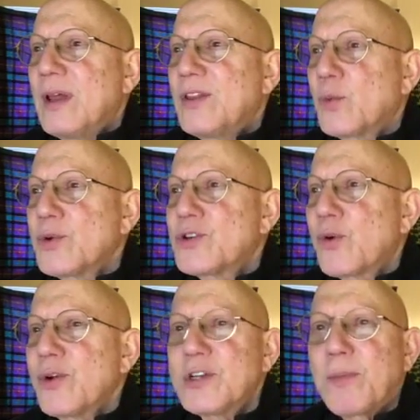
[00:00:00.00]
There were
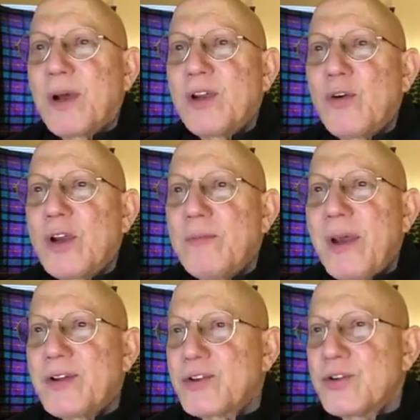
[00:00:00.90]
stories about yogi
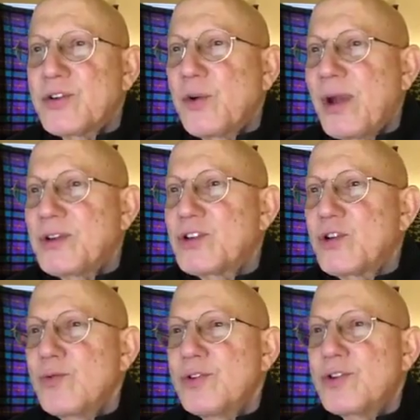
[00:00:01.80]
masters who had
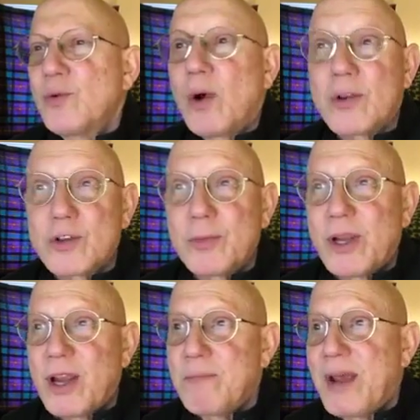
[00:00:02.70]
students who also
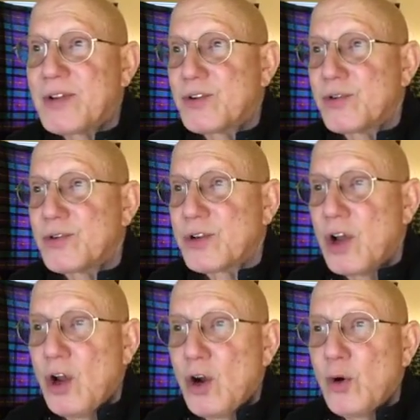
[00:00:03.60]
became masters,
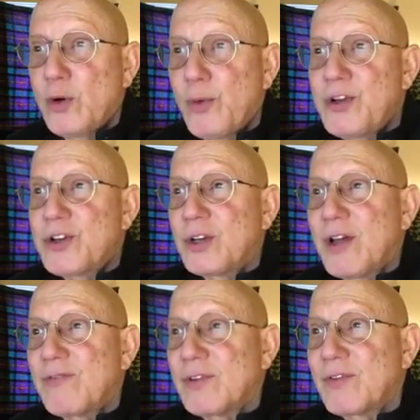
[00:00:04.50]
who had reached a
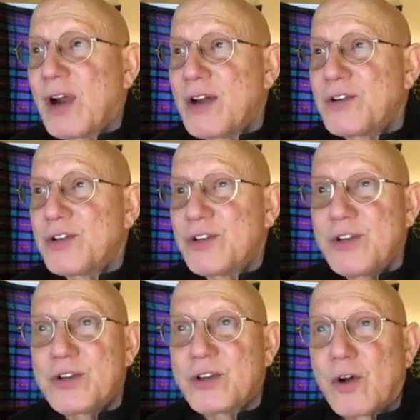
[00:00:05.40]
level of
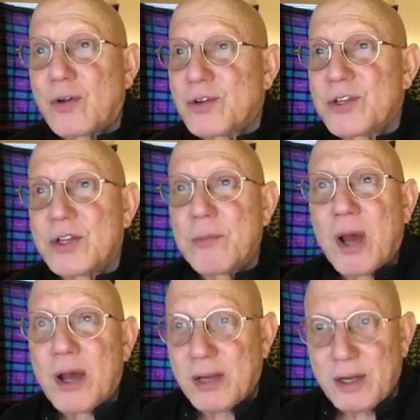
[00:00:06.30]
consciousness called
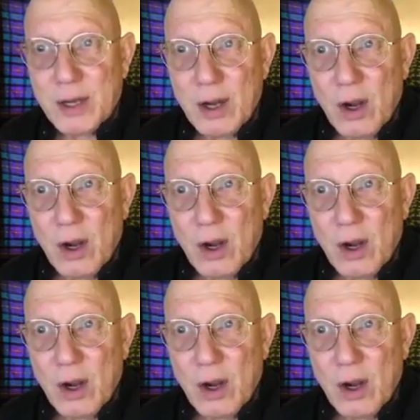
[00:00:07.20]
samadhi,